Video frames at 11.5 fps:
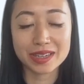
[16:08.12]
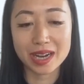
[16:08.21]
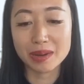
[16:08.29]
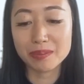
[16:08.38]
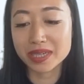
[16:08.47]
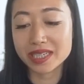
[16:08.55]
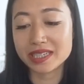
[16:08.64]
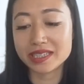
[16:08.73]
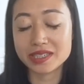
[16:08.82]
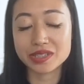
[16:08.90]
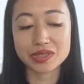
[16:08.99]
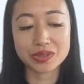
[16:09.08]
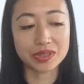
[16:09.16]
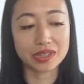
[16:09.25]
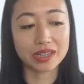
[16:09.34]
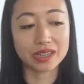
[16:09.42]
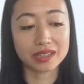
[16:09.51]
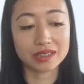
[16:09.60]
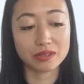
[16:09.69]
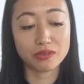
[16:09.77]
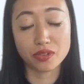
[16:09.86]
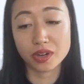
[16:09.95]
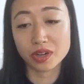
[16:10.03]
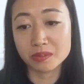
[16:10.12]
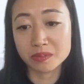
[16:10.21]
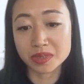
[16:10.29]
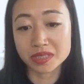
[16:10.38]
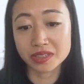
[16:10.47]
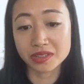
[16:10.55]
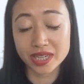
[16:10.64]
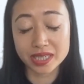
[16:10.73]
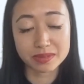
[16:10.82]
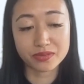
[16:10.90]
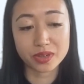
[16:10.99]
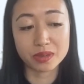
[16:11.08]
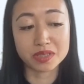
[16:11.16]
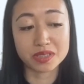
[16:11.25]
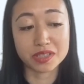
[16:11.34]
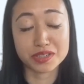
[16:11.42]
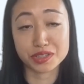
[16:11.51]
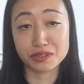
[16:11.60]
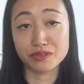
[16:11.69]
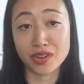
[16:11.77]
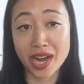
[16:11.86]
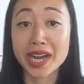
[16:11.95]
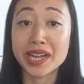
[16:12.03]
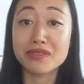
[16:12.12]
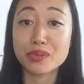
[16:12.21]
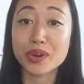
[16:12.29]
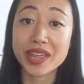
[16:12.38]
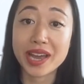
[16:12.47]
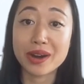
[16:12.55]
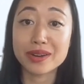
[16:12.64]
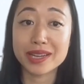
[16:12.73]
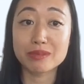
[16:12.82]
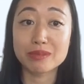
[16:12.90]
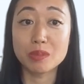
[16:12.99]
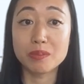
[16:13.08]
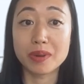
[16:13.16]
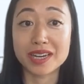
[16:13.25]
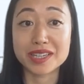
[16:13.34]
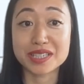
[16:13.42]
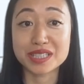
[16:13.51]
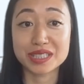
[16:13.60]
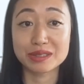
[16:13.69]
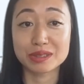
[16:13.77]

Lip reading: companies or firms, investment firms, survive without a robust and